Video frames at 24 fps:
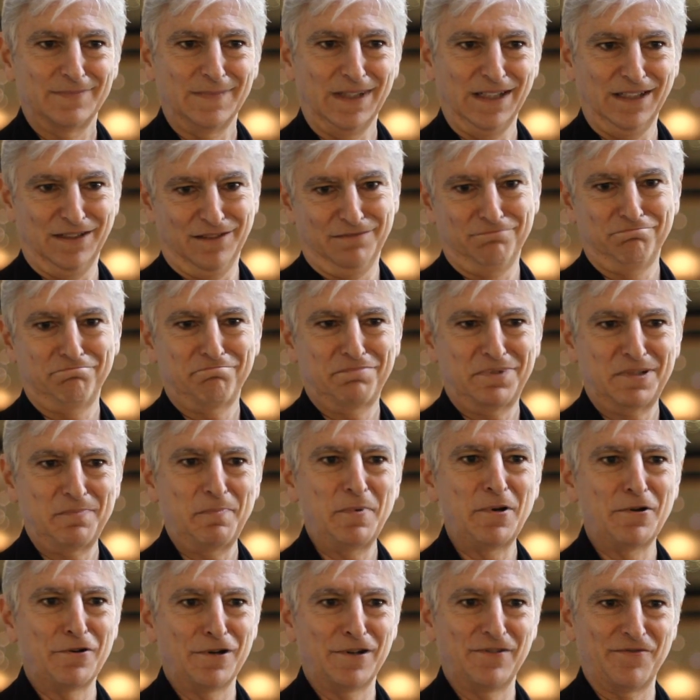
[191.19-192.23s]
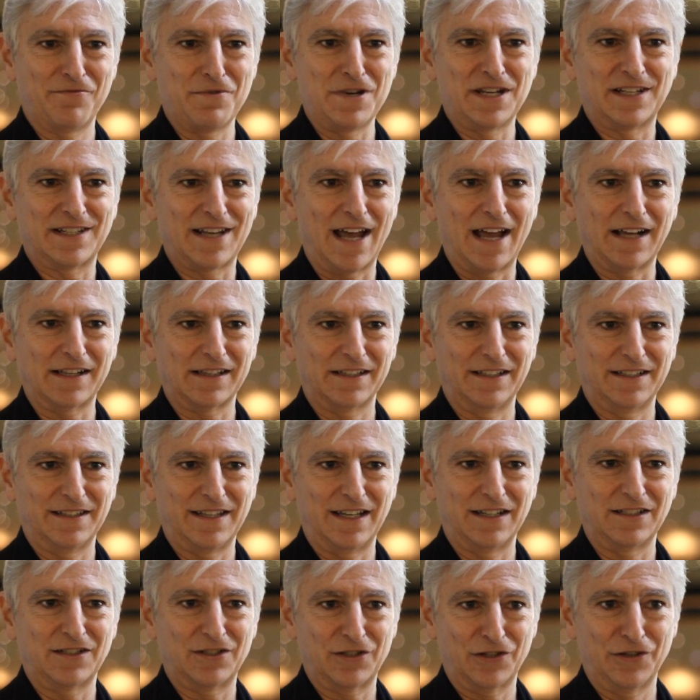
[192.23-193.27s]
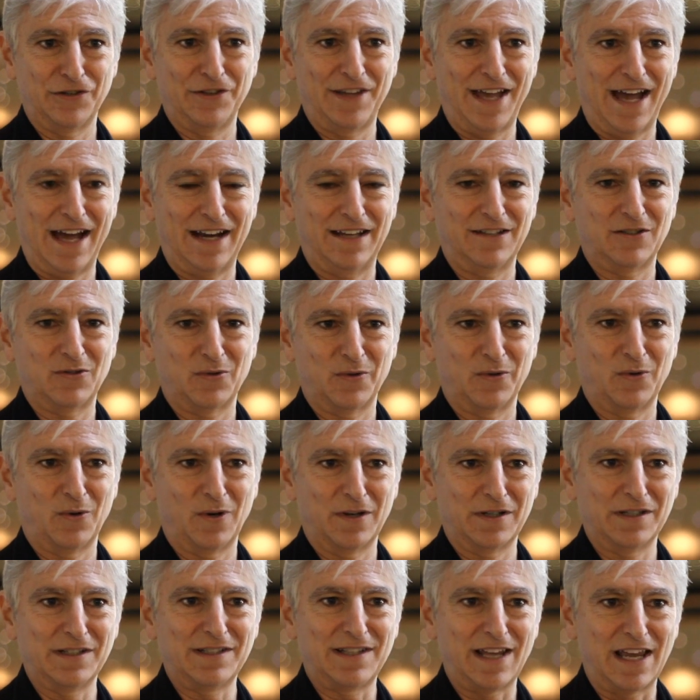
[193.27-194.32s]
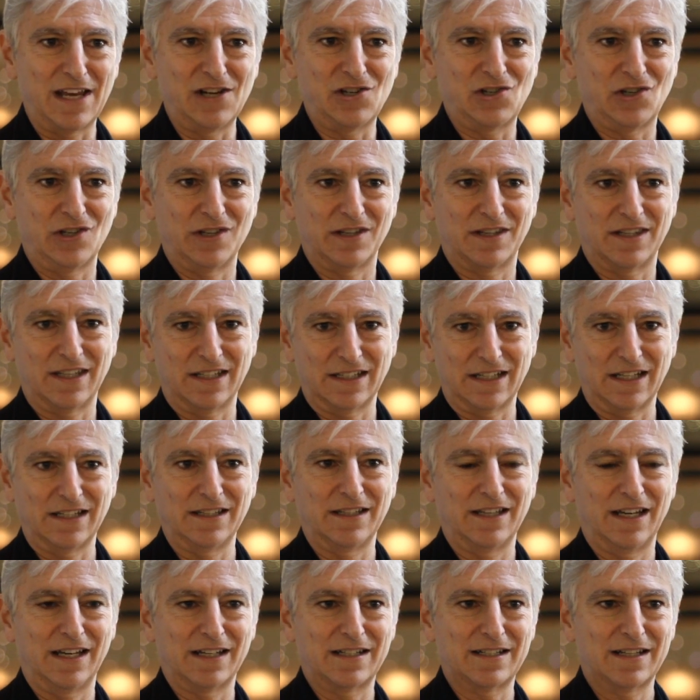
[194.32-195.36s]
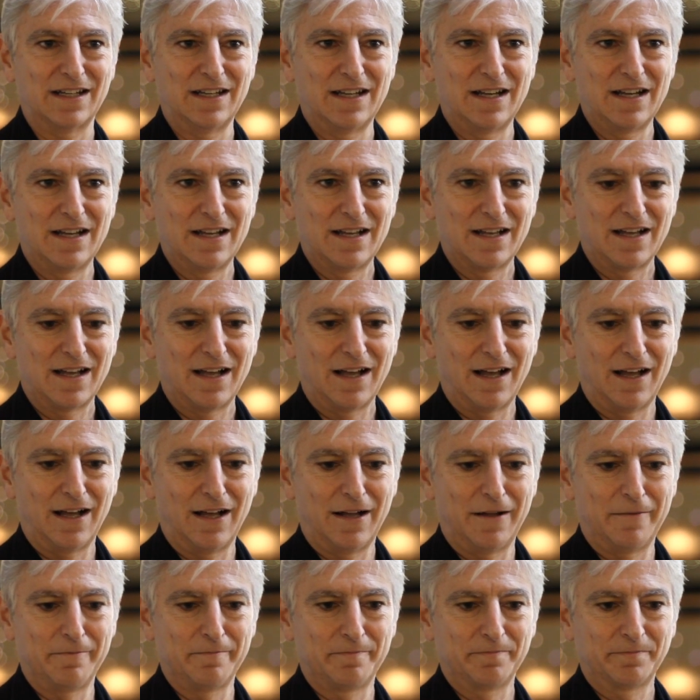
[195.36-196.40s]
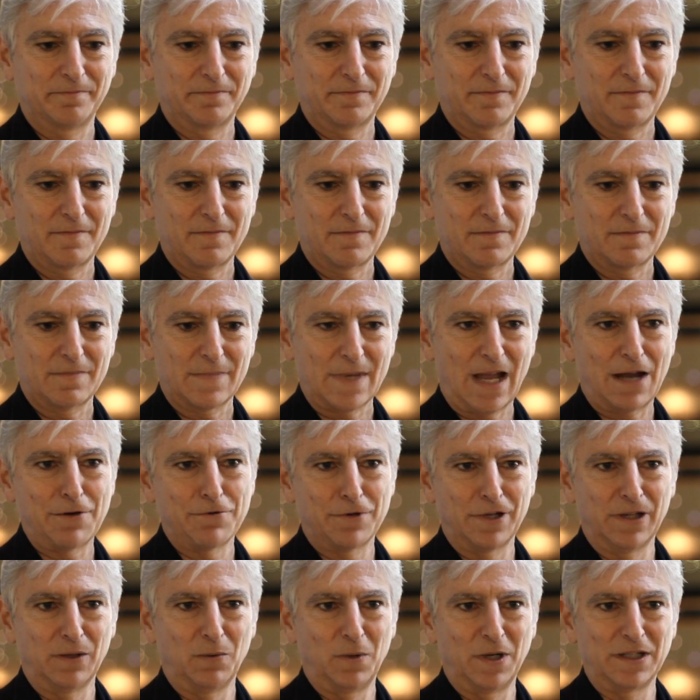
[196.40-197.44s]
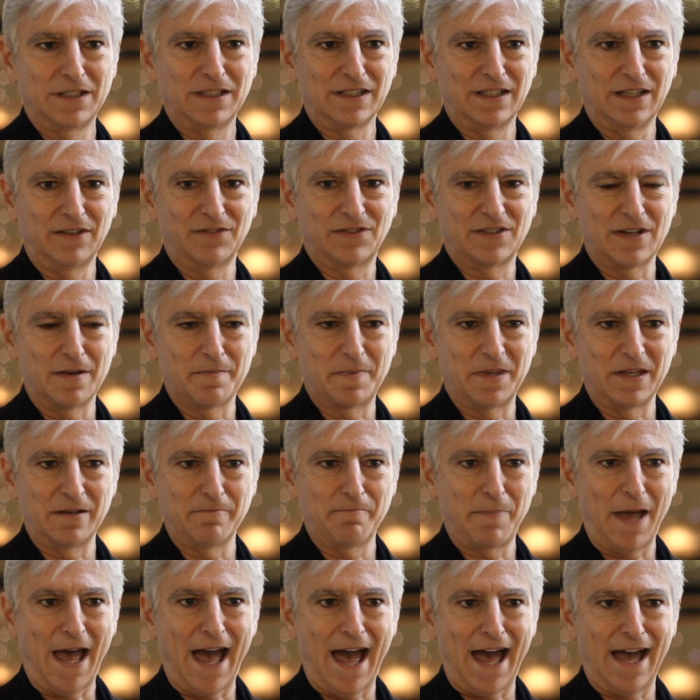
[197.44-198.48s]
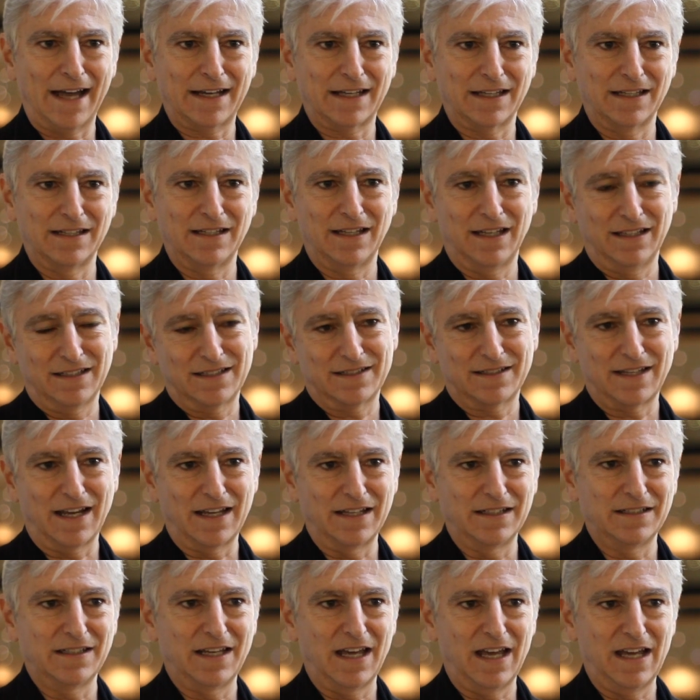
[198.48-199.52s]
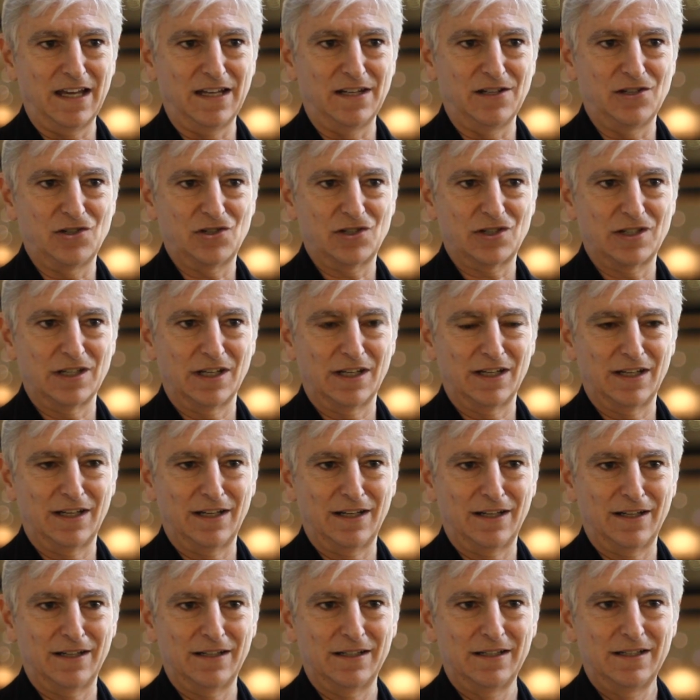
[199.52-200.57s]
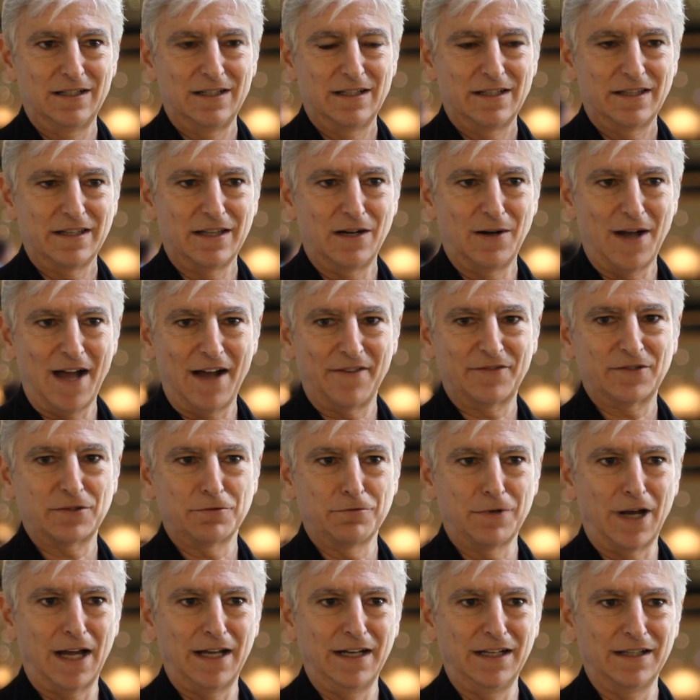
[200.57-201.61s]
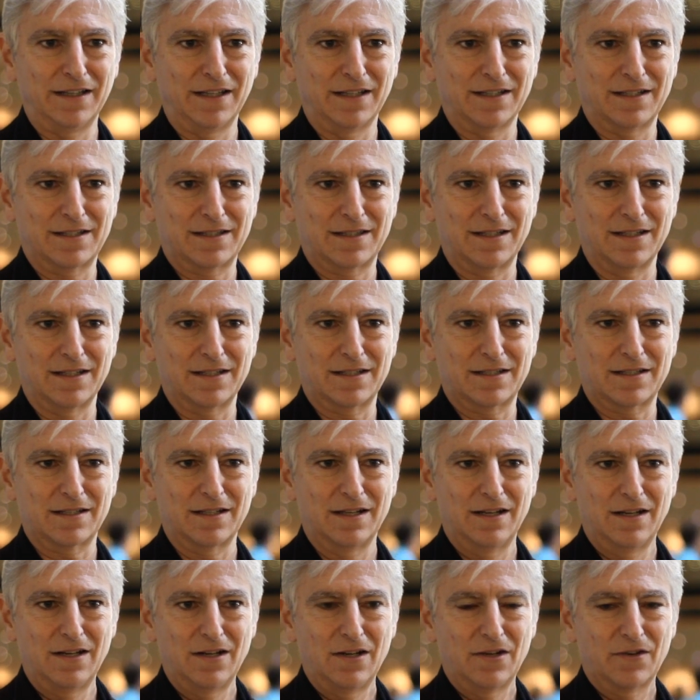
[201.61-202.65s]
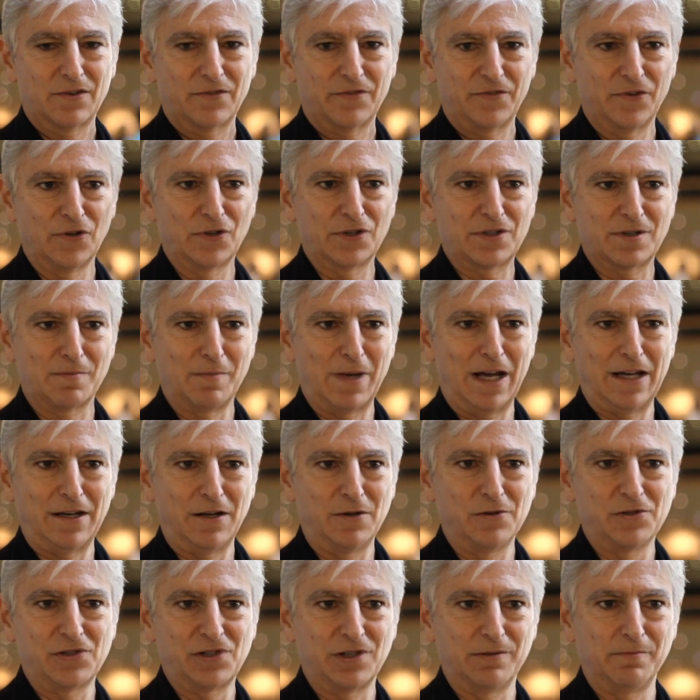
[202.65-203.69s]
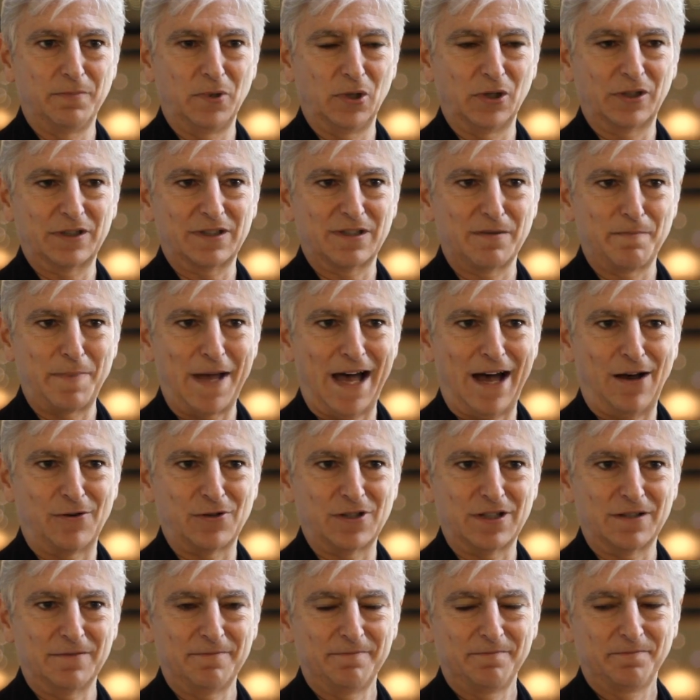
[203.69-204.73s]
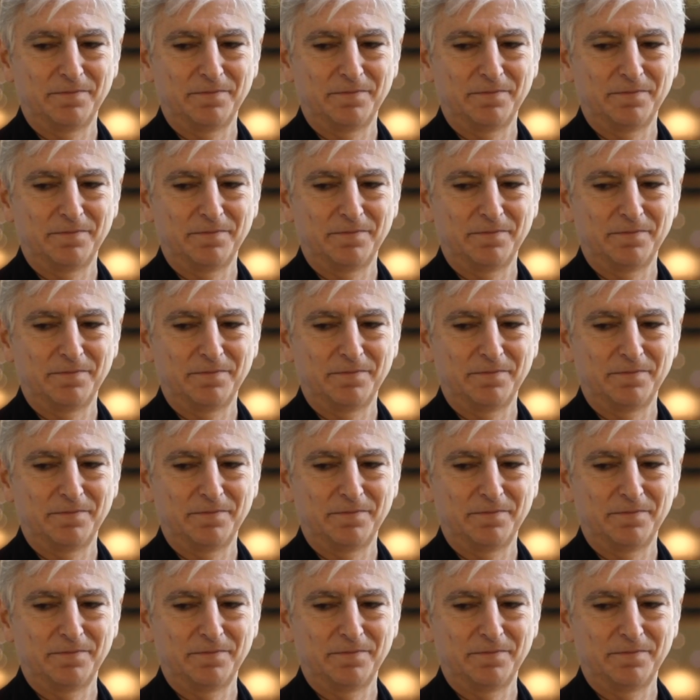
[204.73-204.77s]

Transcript: in the spirit of recycling, then turn that into an organization, thinking that I really want to give something back and stay engaged. After writing this first of my ocean books about,